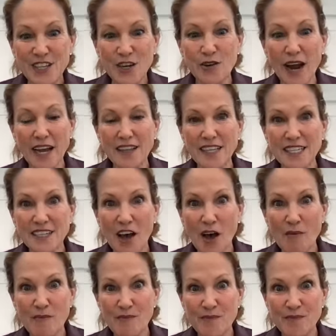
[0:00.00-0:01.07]
see the crackly
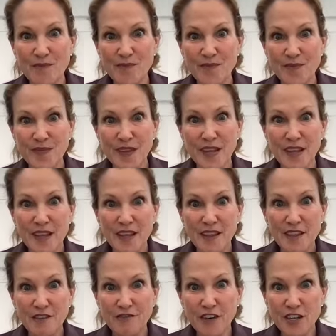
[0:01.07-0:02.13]
top,
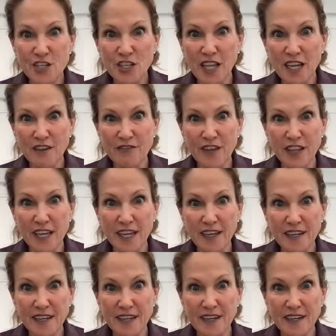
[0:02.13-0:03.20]
the fudge-like
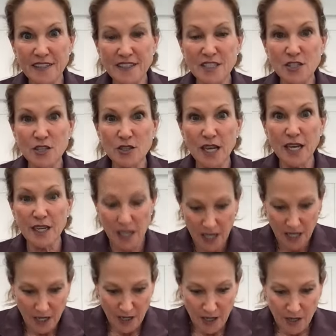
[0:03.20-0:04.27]
filling. Does this look
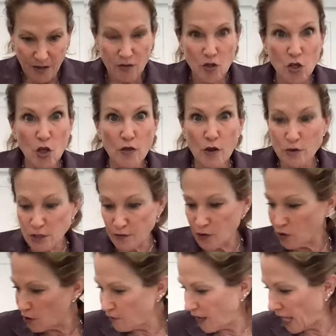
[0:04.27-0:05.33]
like the, those of
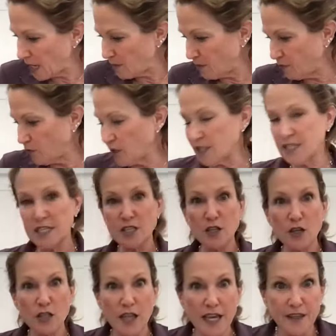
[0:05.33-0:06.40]
you that have had it before, does
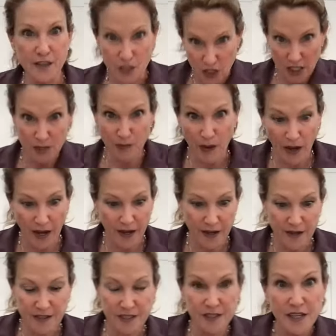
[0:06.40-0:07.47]
this look like the chess
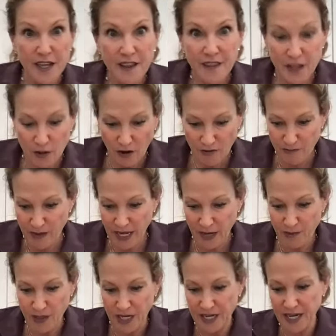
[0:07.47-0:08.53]
pies that you have
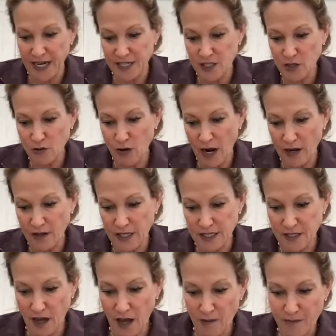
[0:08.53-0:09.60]
made with a nice
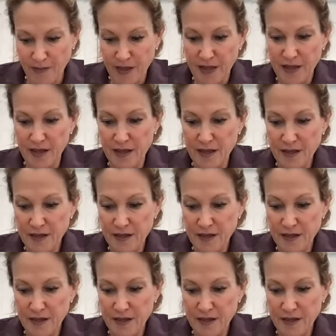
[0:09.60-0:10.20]
crackly top?